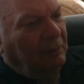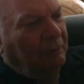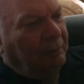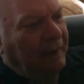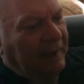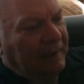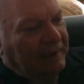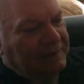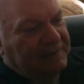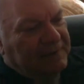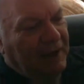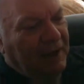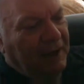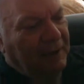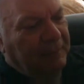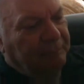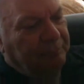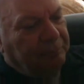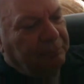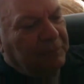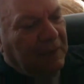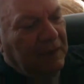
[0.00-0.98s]
But
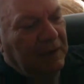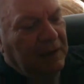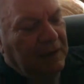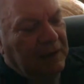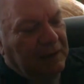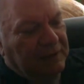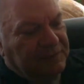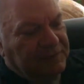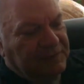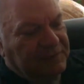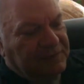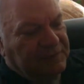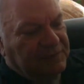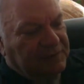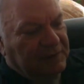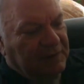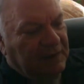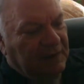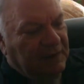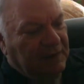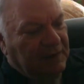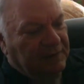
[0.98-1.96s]
um,
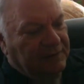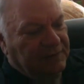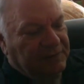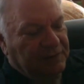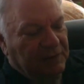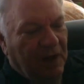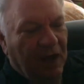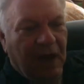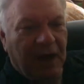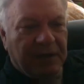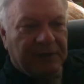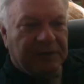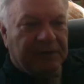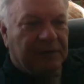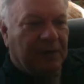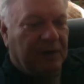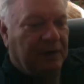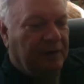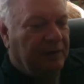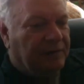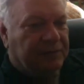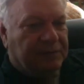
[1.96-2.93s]
it's it is not
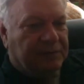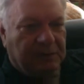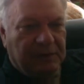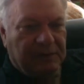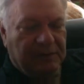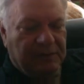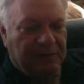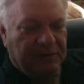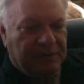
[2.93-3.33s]
uh, history.